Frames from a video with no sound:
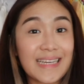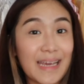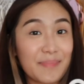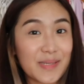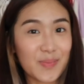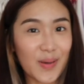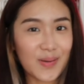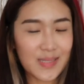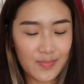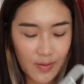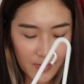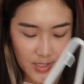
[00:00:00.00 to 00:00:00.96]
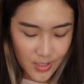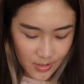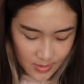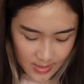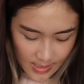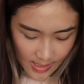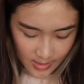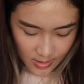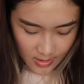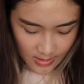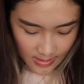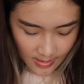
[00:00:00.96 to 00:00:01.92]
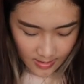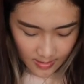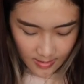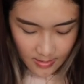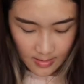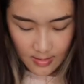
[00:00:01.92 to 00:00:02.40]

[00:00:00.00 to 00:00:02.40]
keep as well. It's very cute and unique.